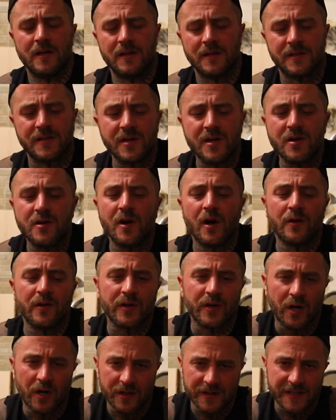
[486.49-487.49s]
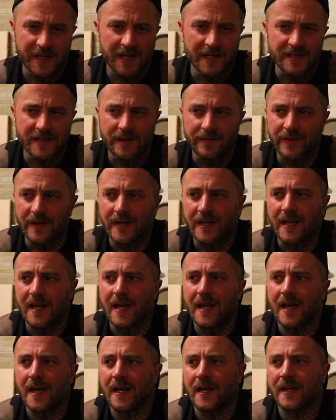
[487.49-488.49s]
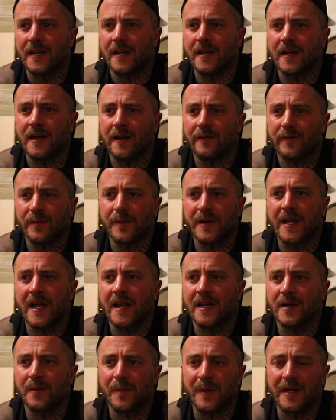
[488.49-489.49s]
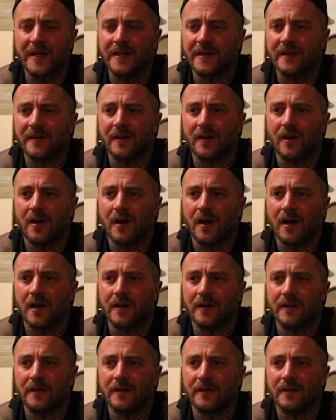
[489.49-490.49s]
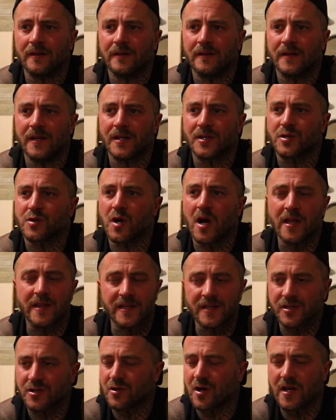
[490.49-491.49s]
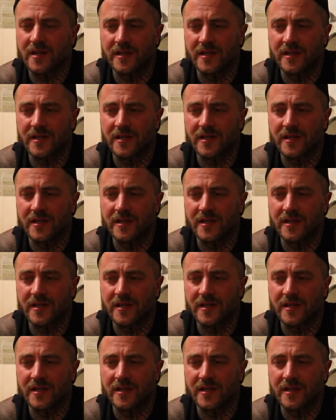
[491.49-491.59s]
So the call signs of it, and everybody had an opinion on the try this.